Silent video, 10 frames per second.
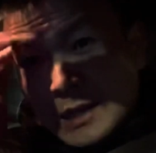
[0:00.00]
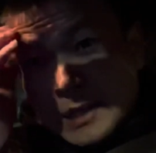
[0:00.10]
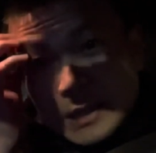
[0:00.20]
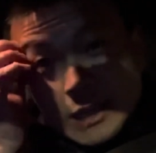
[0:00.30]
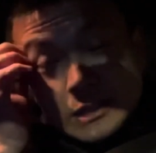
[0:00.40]

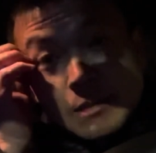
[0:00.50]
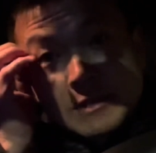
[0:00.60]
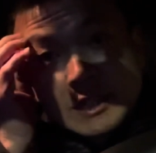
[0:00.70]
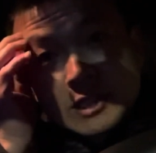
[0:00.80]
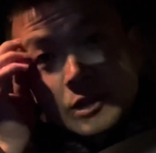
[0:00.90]
get
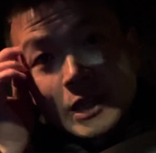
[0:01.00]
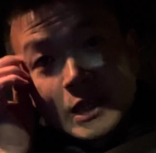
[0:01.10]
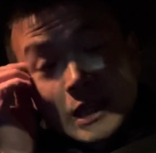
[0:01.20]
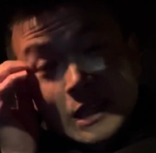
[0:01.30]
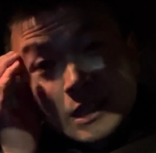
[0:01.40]
something to
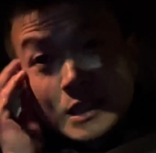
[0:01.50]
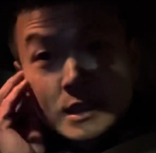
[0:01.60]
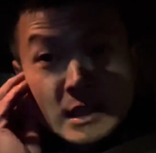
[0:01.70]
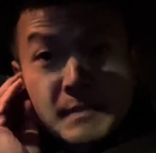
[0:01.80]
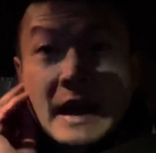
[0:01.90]
eat and uh,
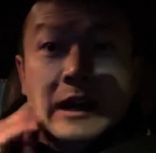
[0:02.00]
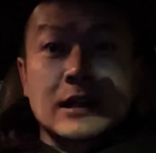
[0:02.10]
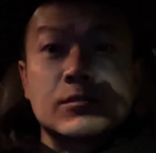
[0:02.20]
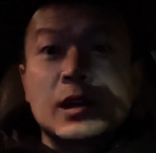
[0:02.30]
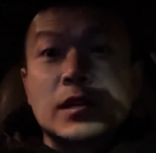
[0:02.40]
get back on
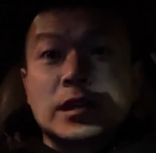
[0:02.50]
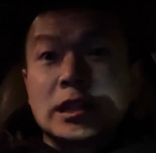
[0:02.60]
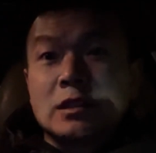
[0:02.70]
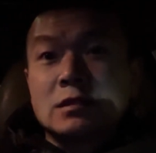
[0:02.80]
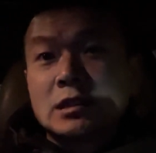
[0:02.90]
the road you
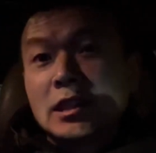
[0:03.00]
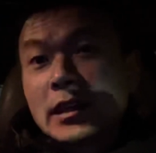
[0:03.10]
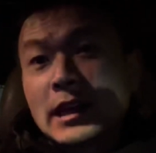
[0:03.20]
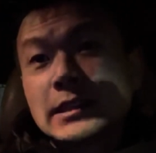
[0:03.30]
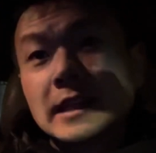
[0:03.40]
know see you
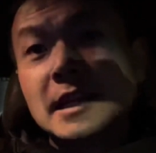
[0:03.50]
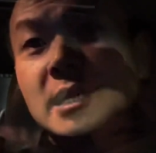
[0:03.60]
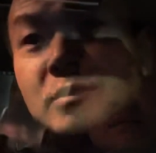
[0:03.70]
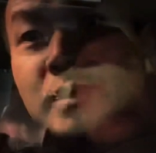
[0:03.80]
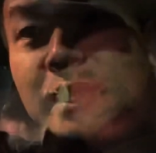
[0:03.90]
guys in a
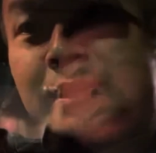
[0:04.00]
little bit